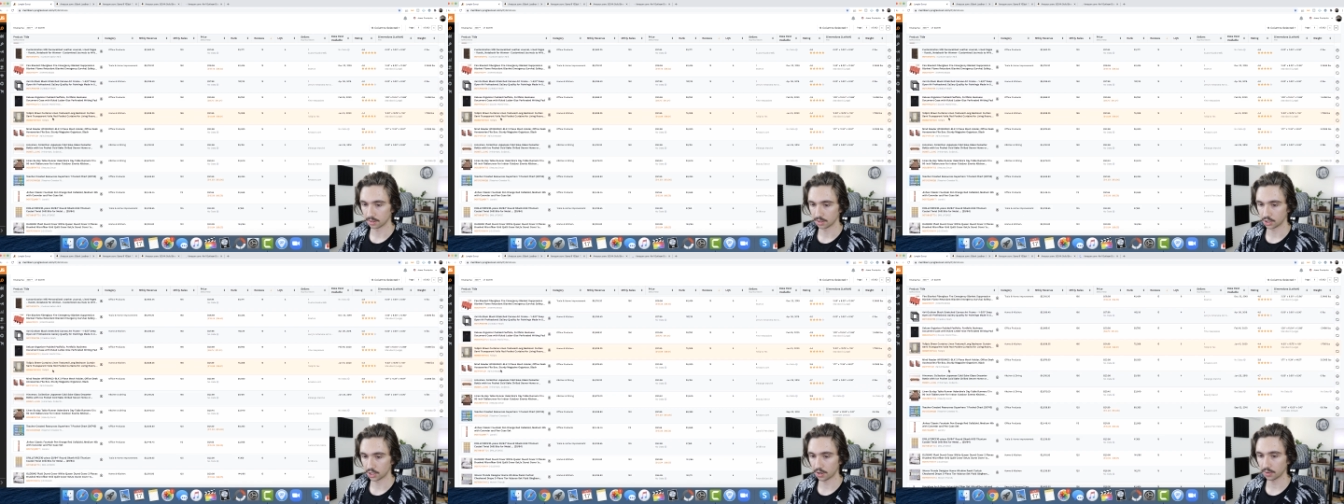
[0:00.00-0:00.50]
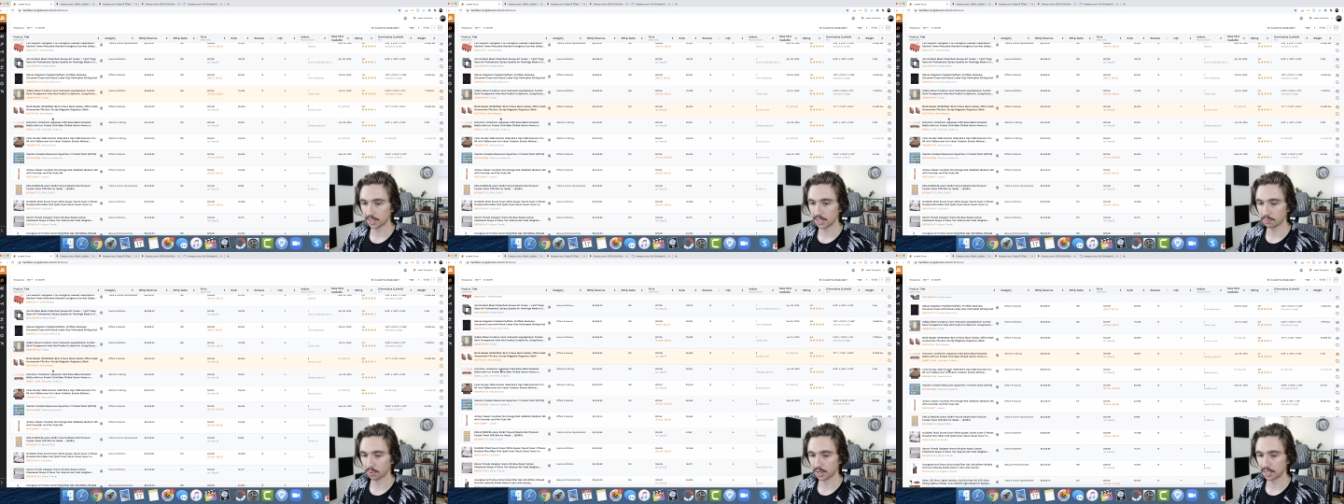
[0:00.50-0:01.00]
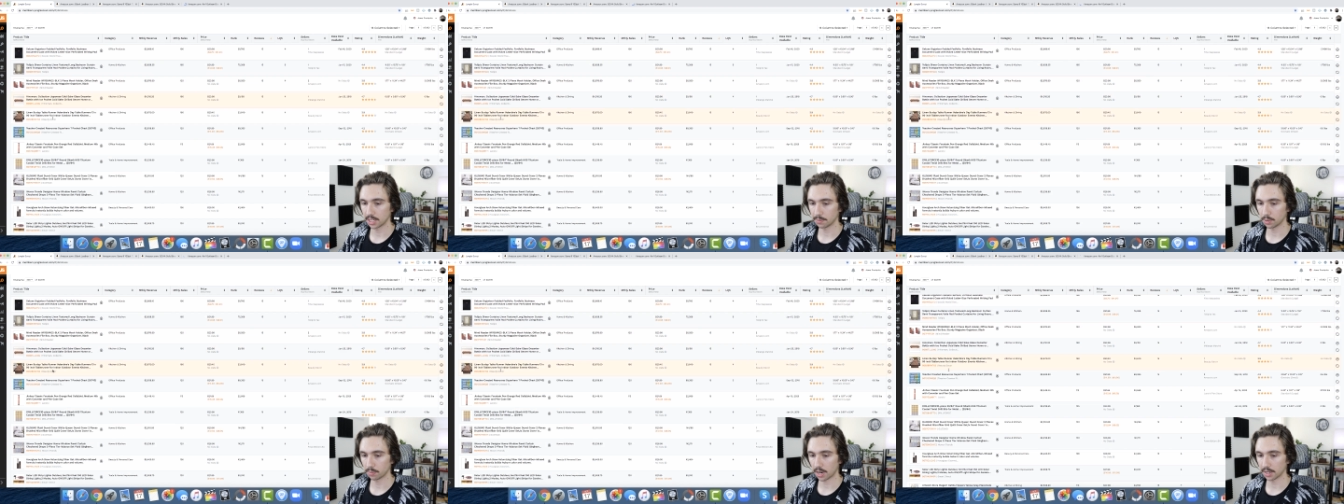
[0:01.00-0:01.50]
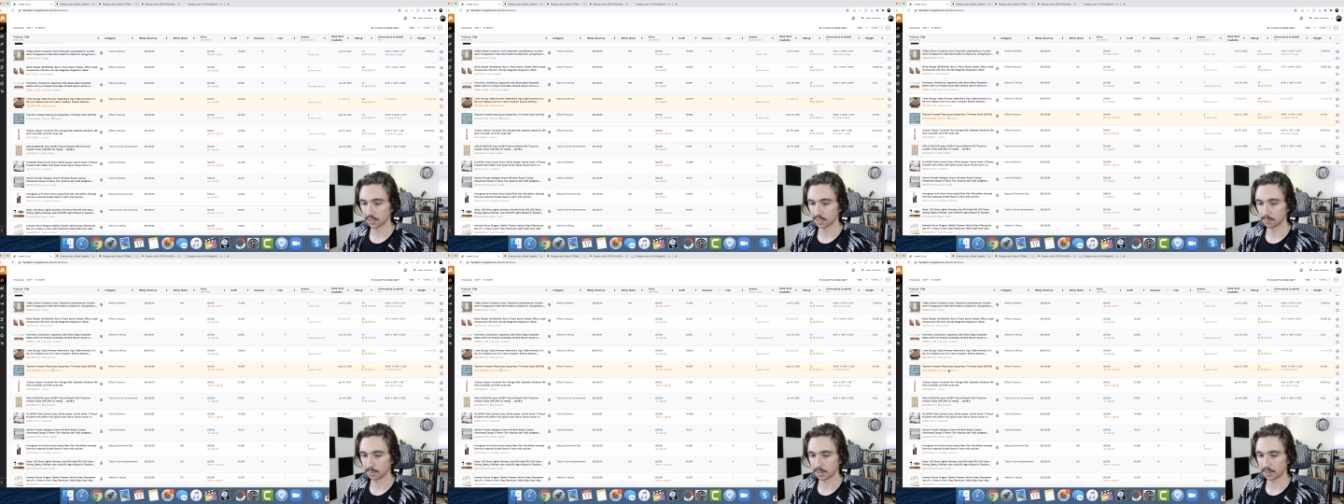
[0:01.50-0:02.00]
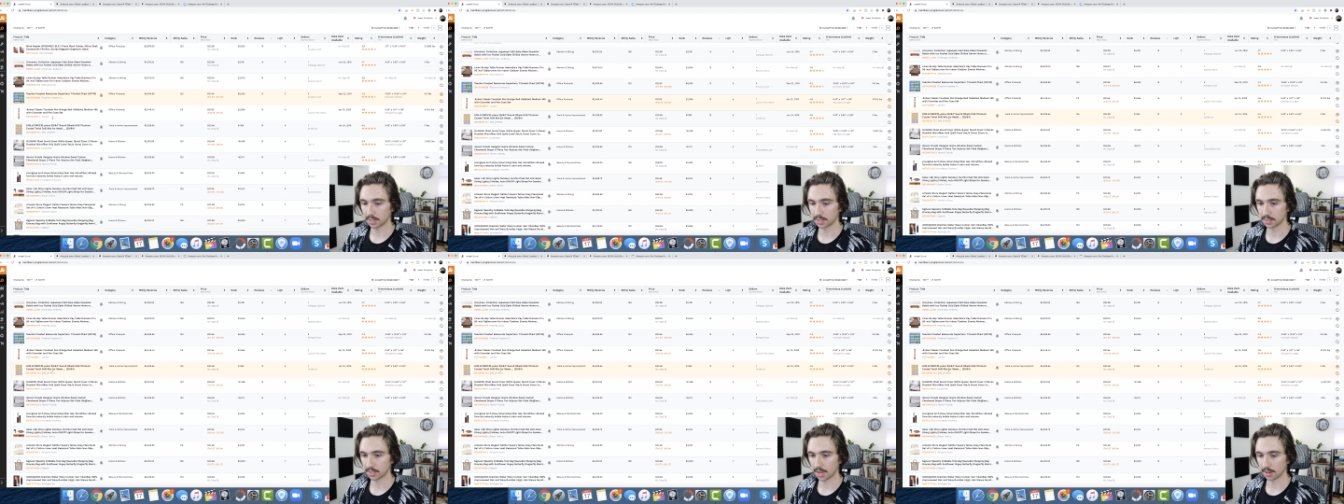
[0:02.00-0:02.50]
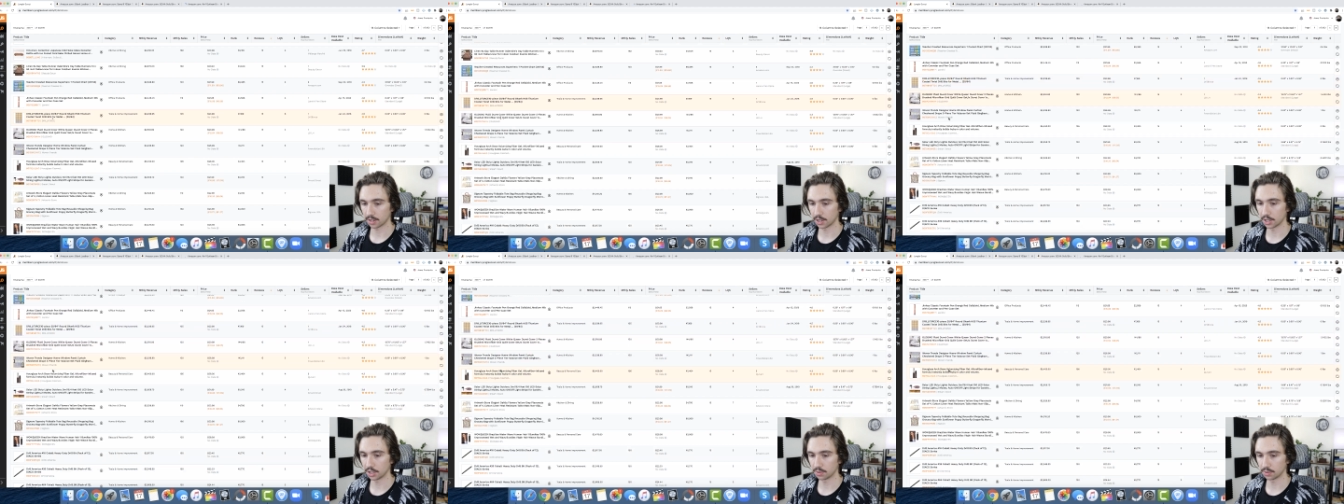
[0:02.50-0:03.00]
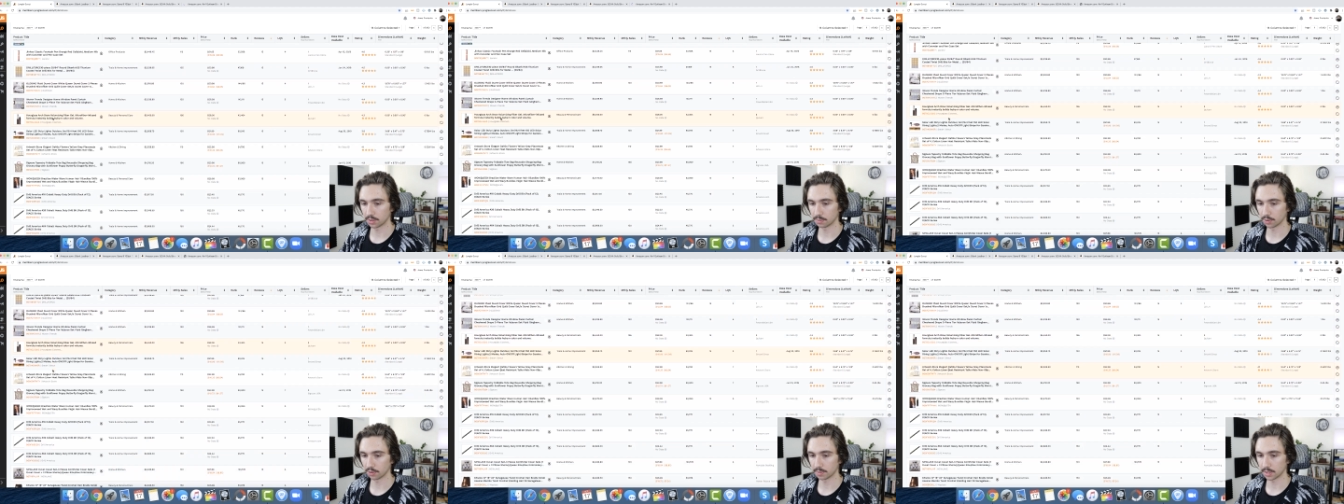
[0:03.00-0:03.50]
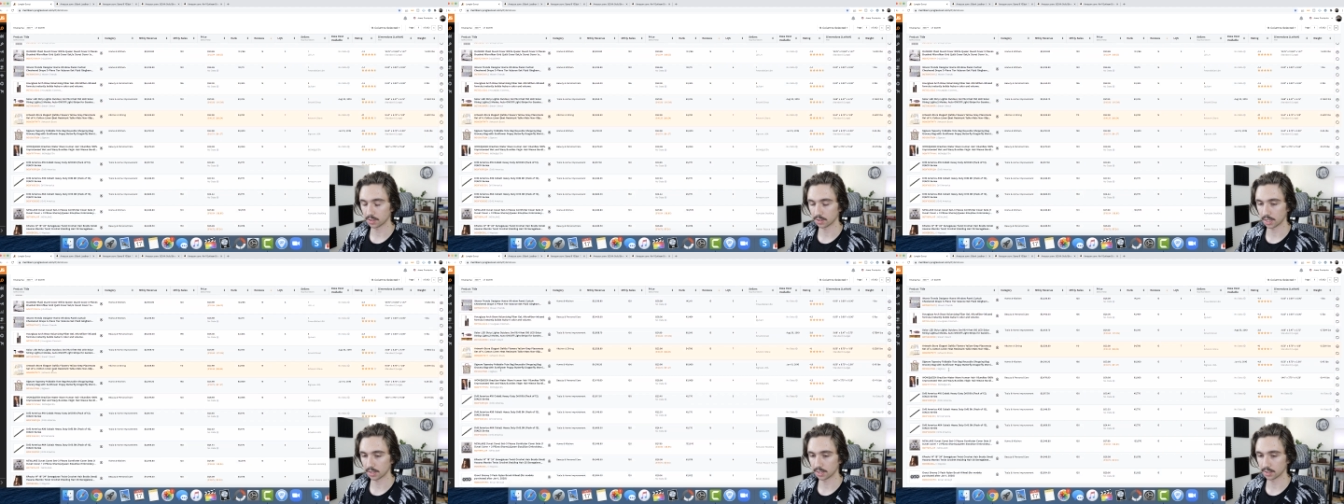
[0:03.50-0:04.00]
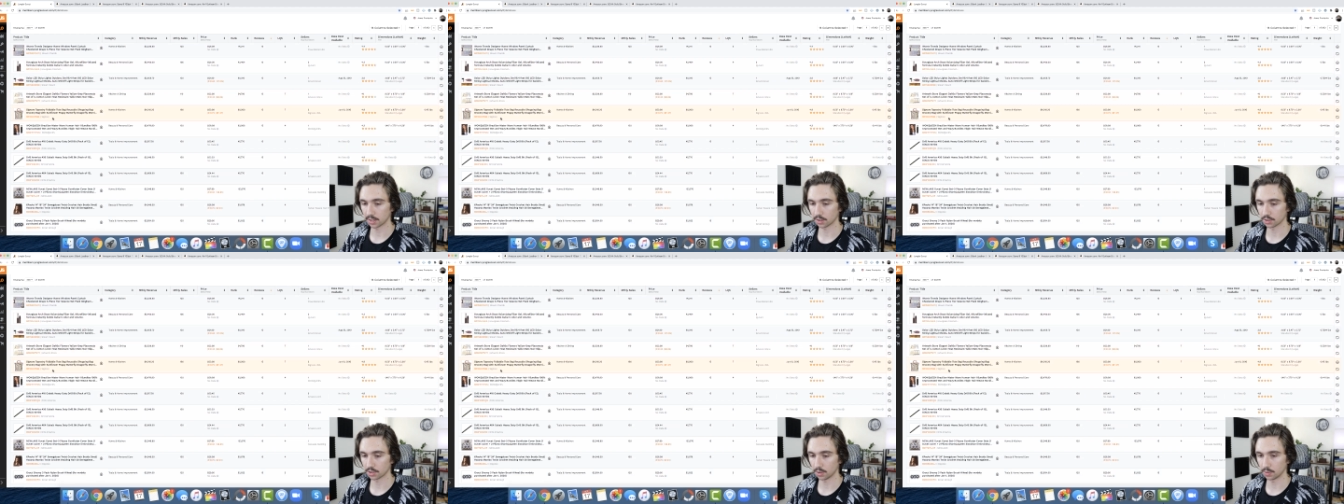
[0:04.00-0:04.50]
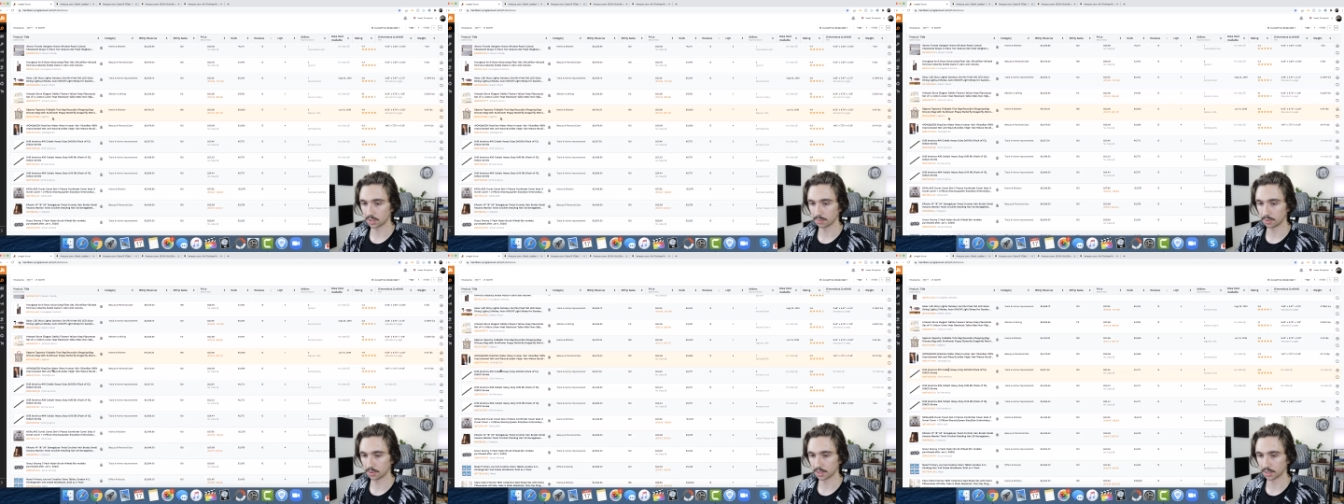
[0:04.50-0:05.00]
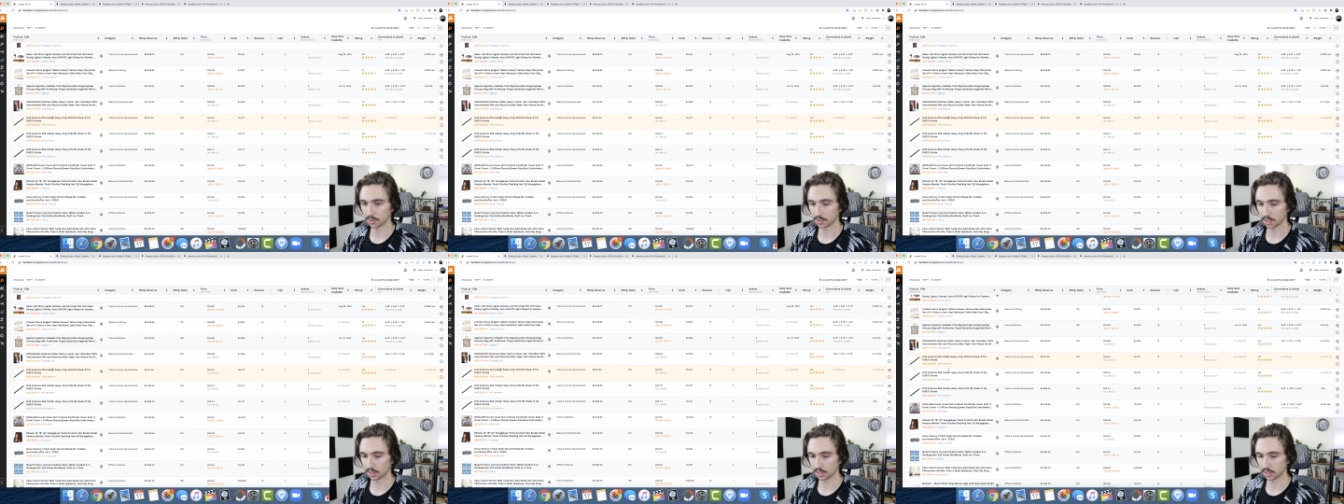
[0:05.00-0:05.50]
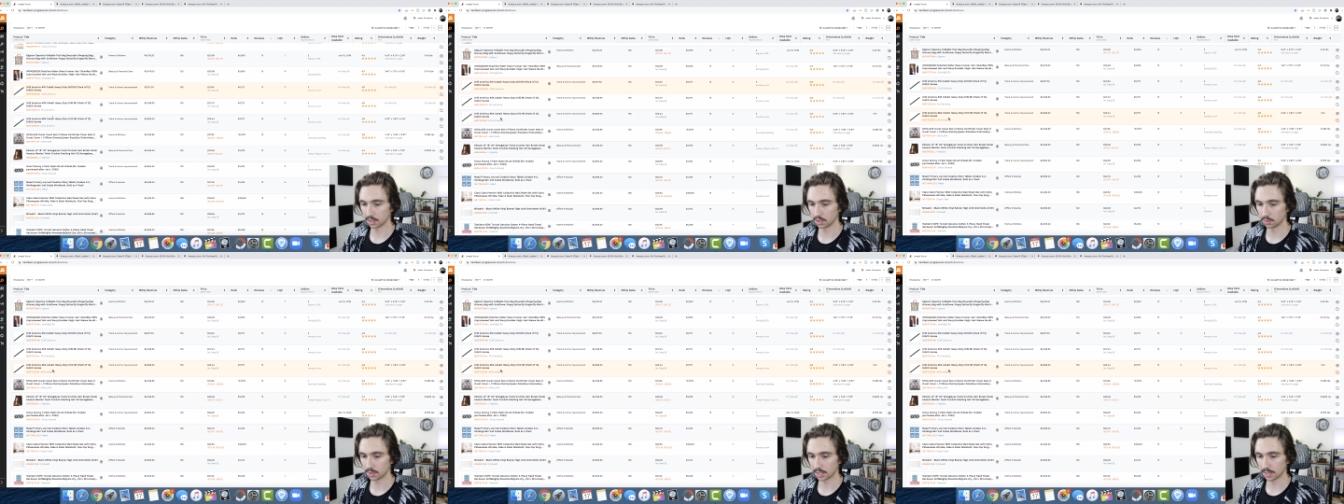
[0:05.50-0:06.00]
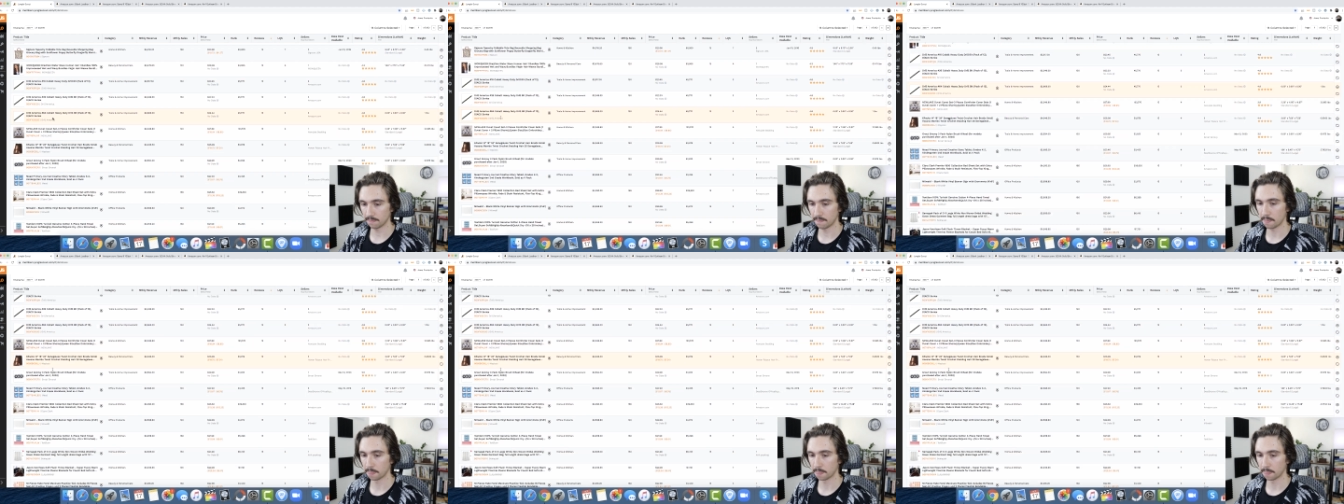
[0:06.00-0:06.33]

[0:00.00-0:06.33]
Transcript: Generally pretty simple products, but things that could use improvements, so not things that are so simple that there's nothing to do to them,